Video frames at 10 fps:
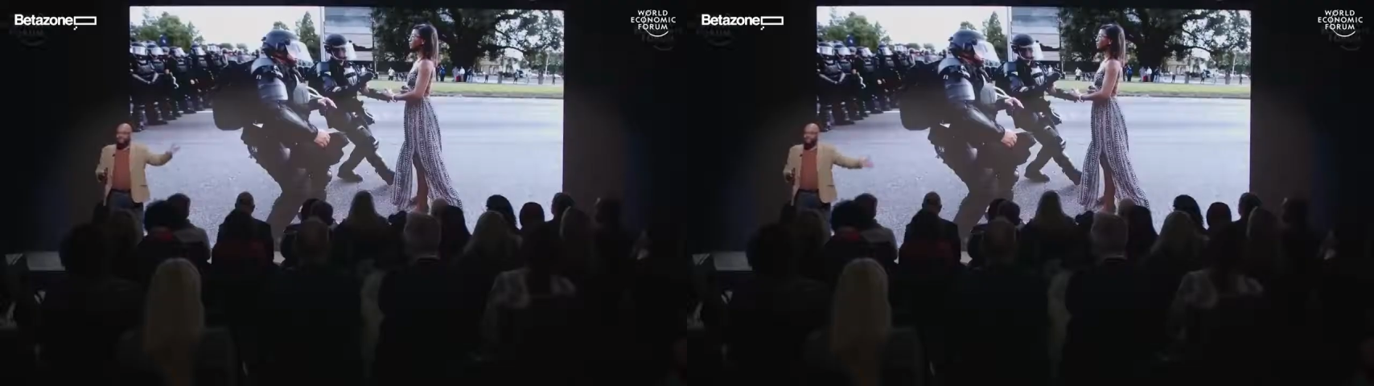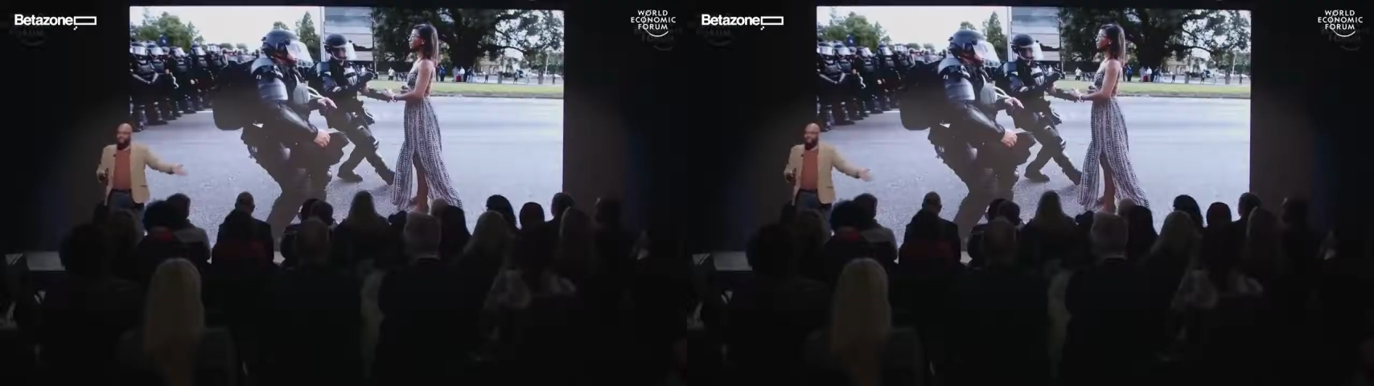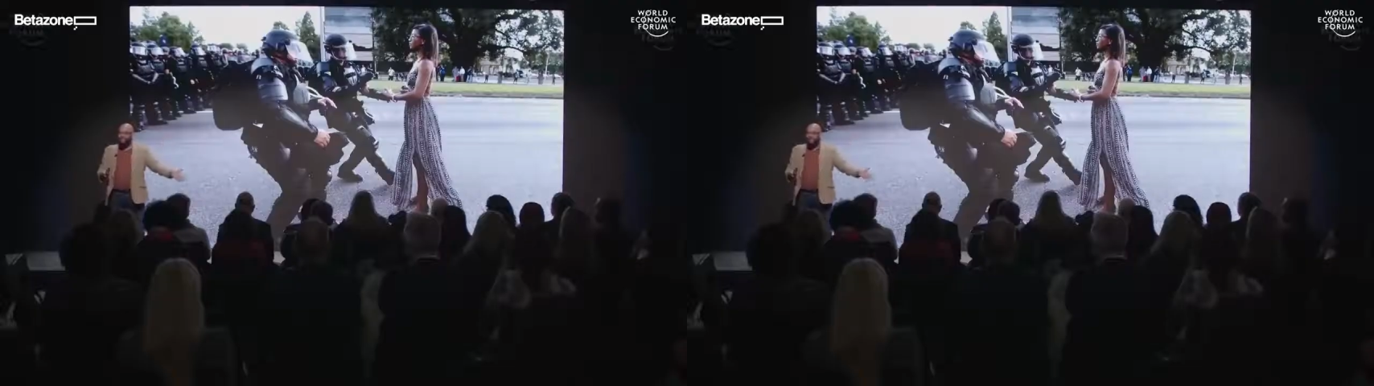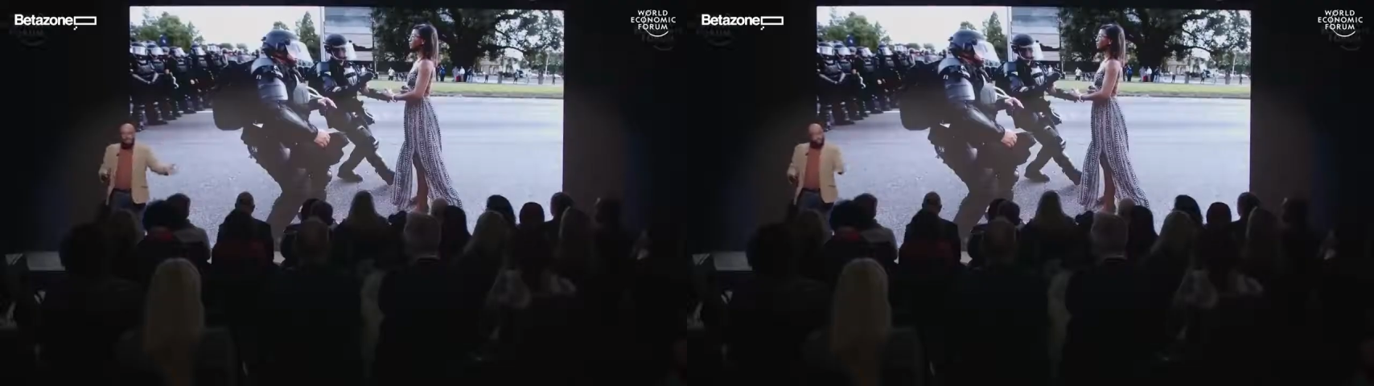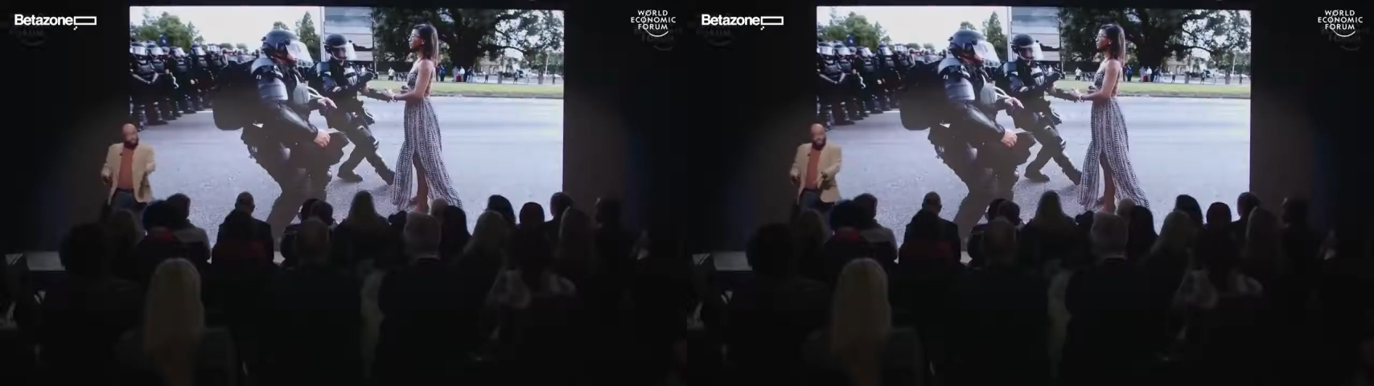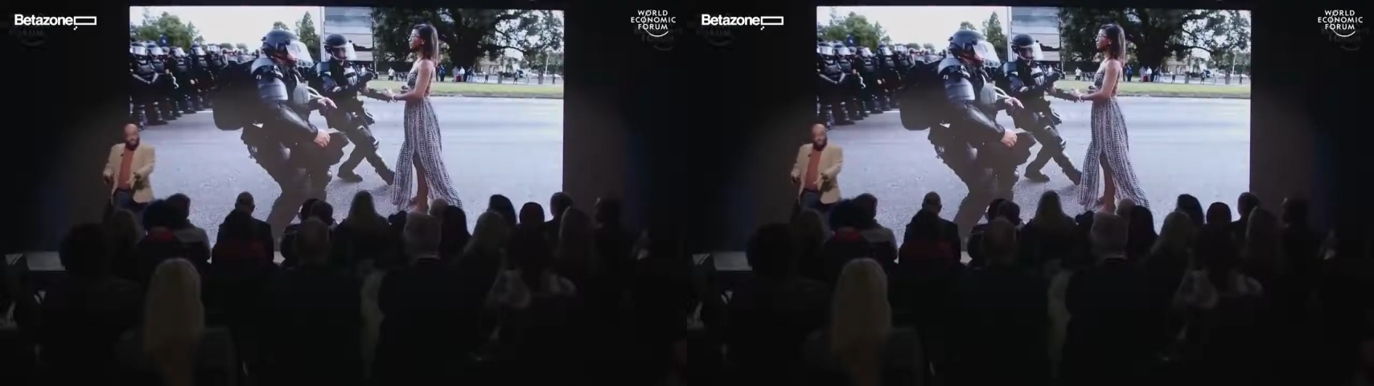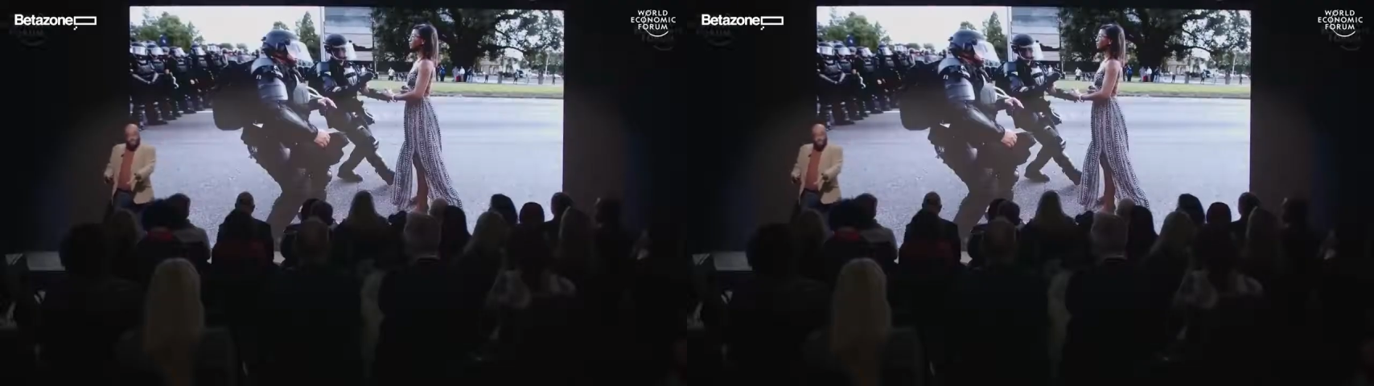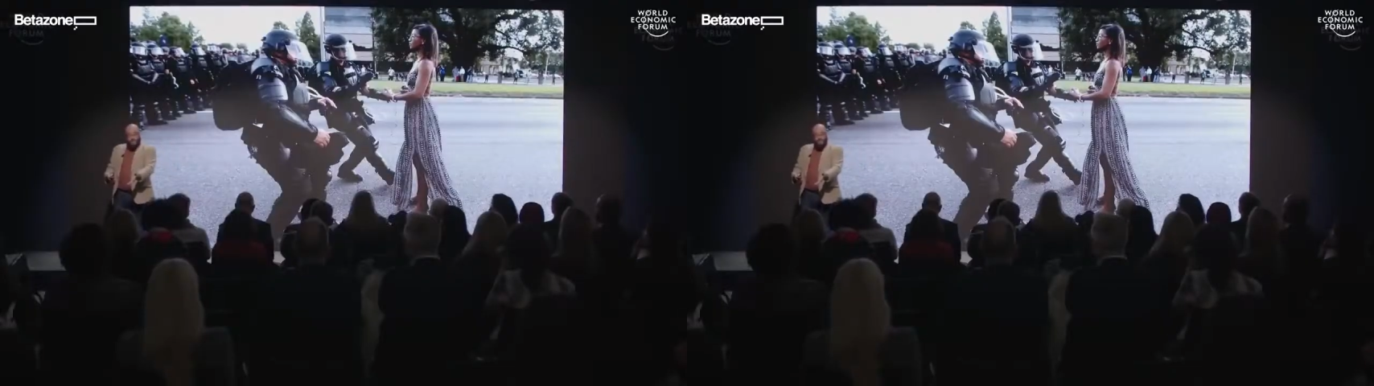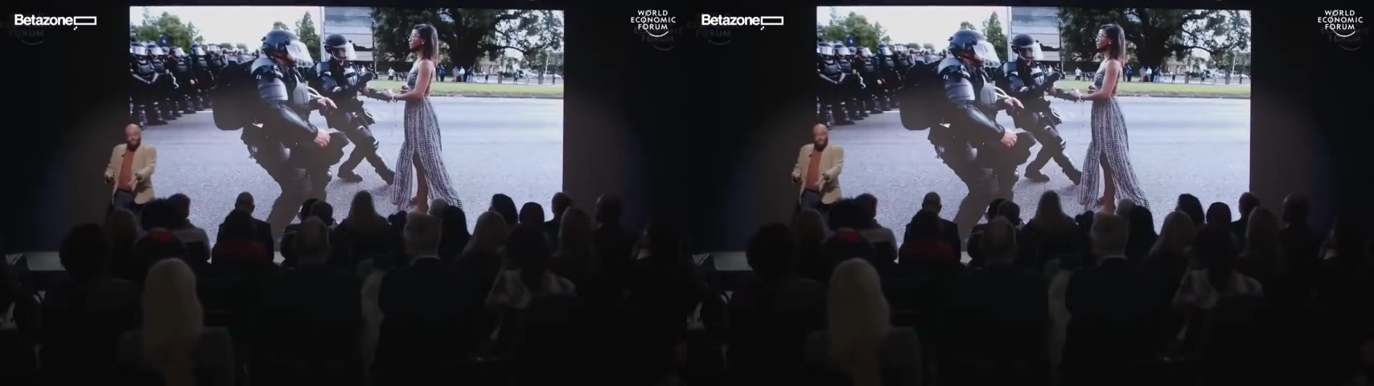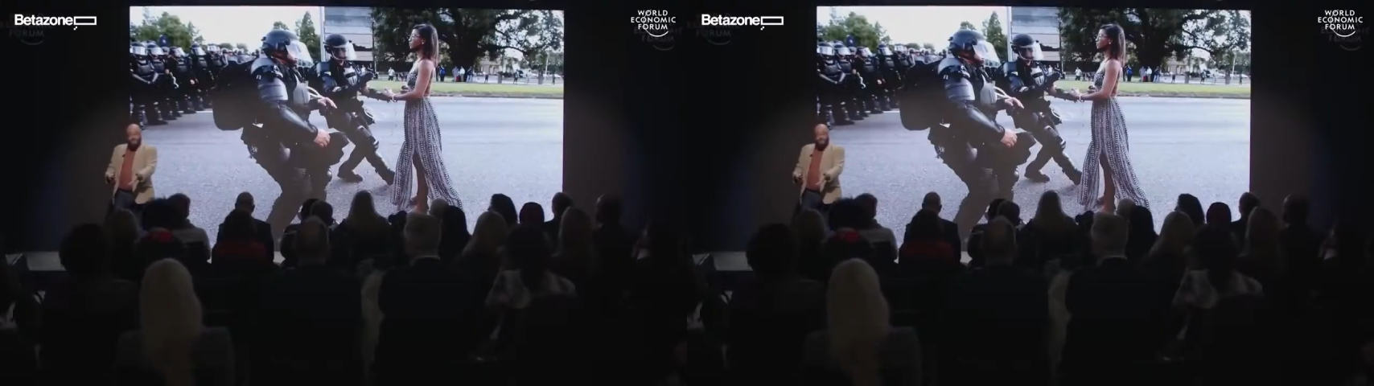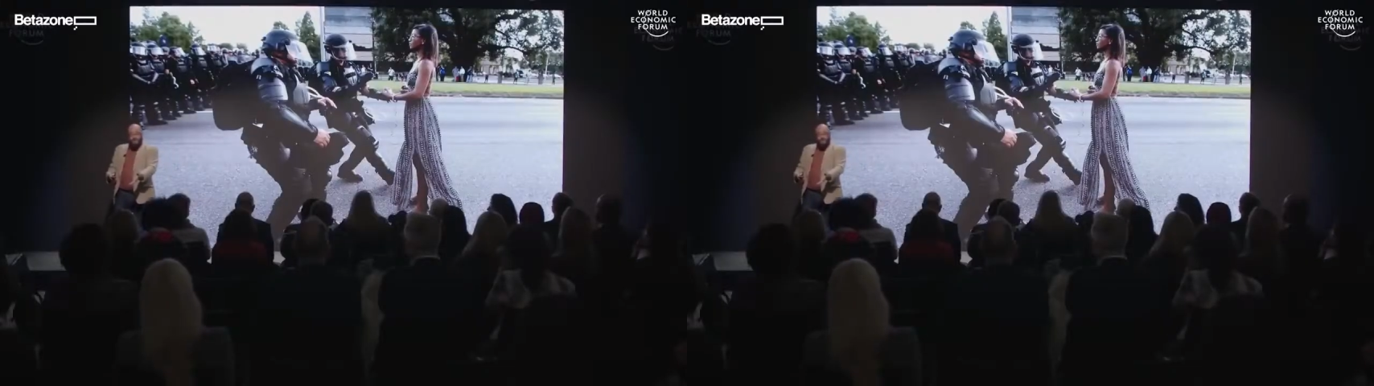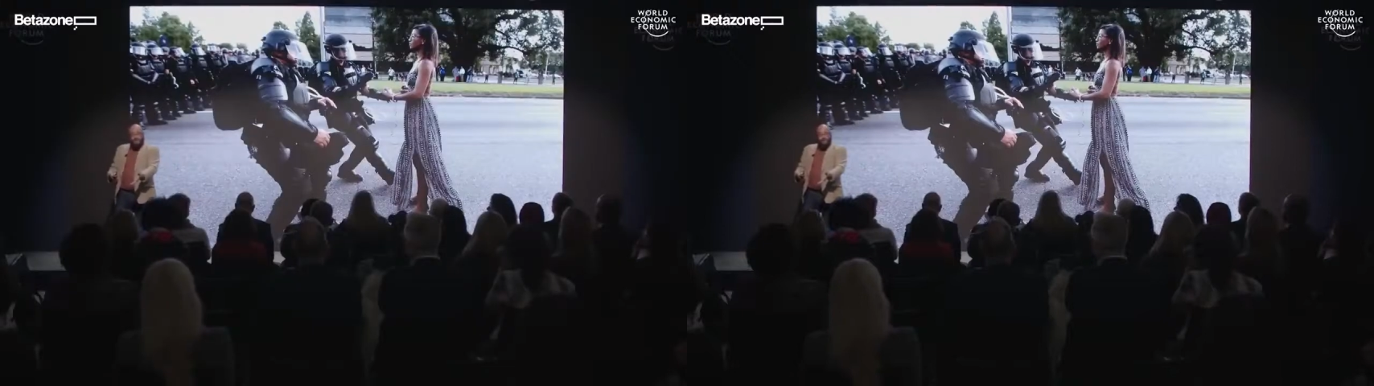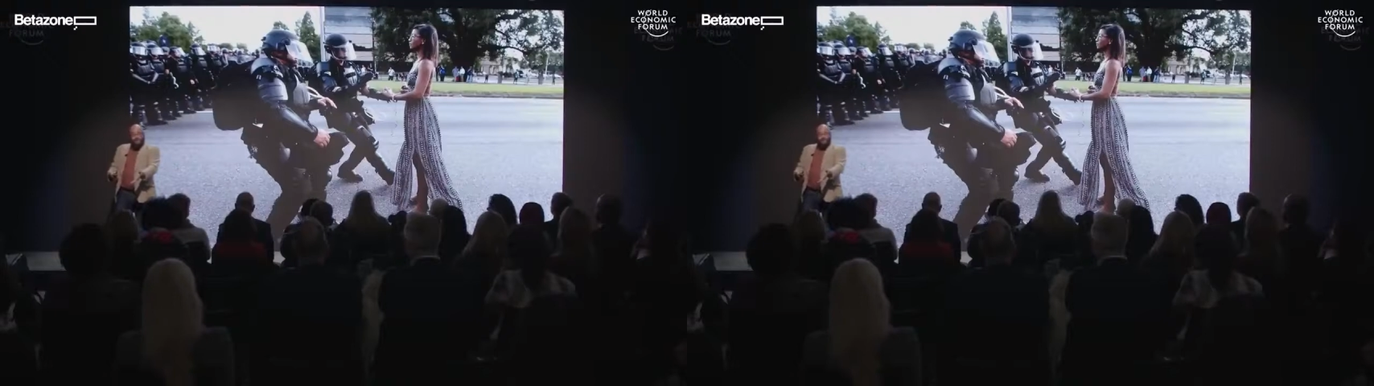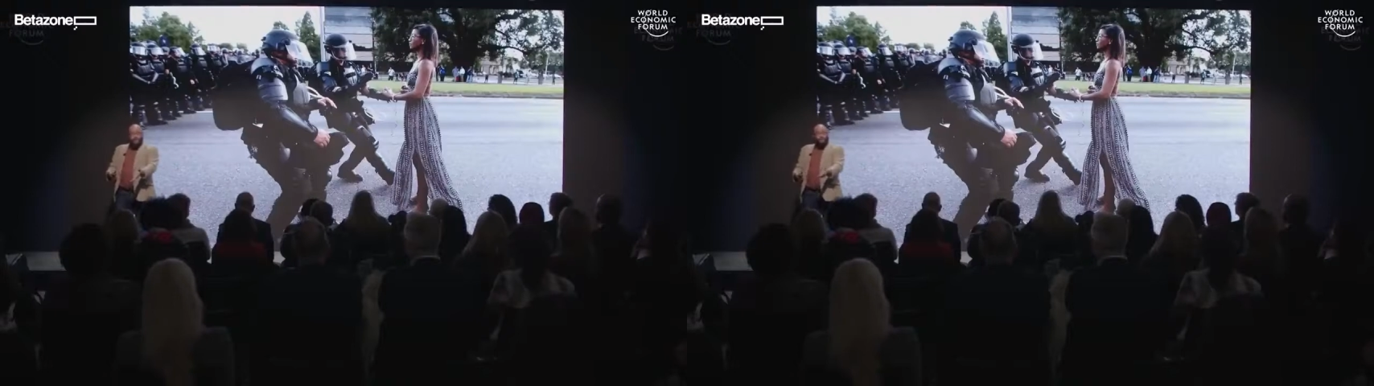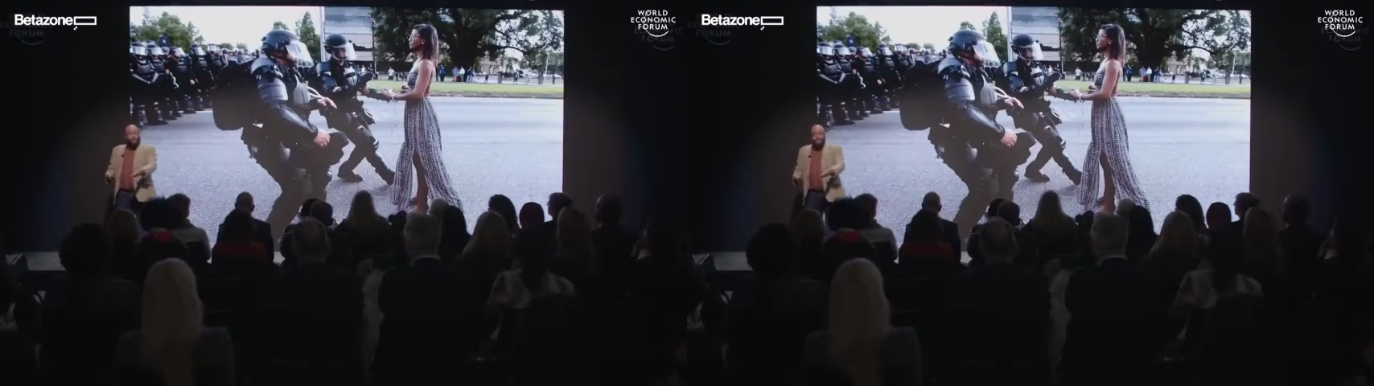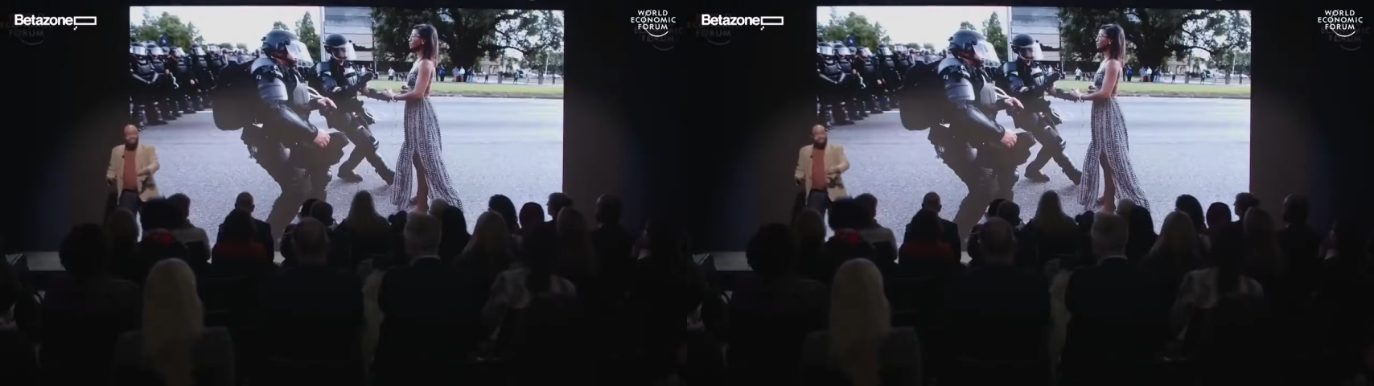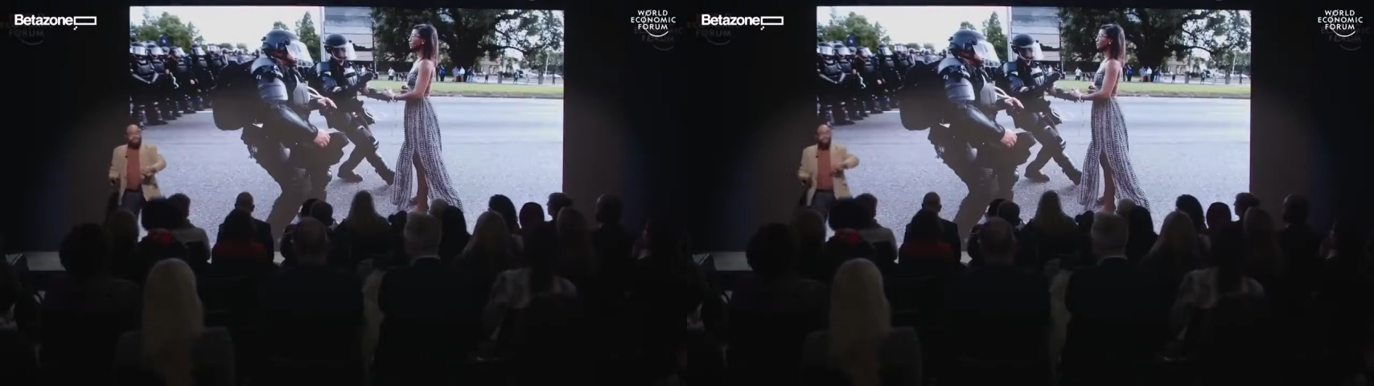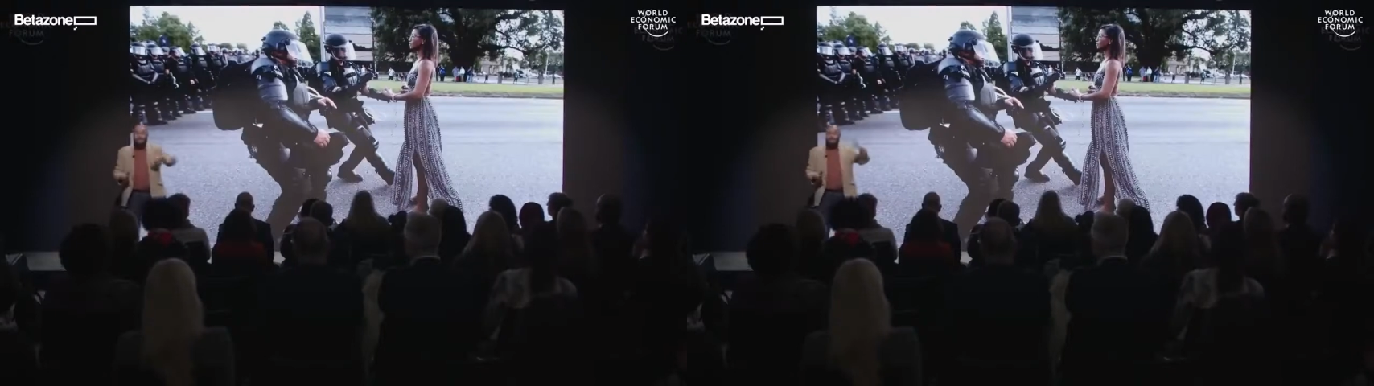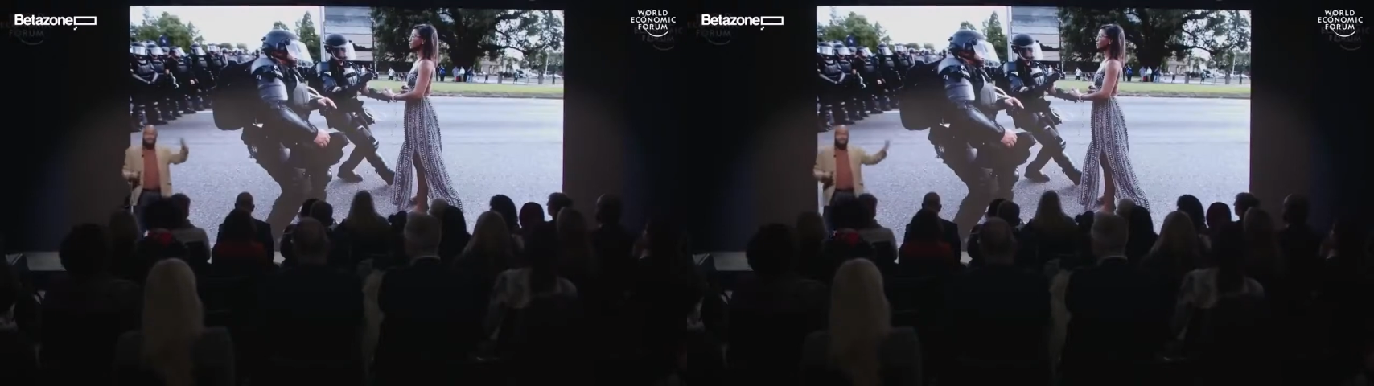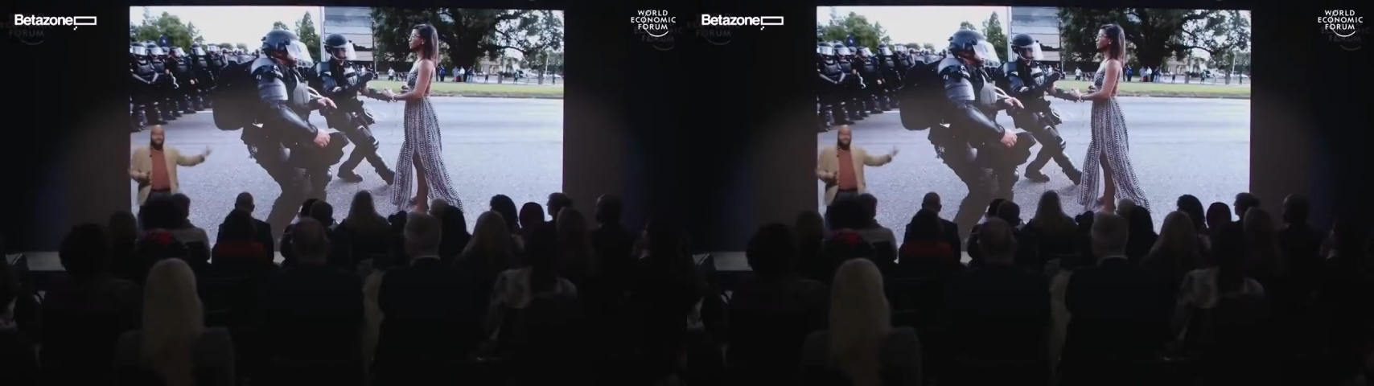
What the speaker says: Nobody's mouth can be seen.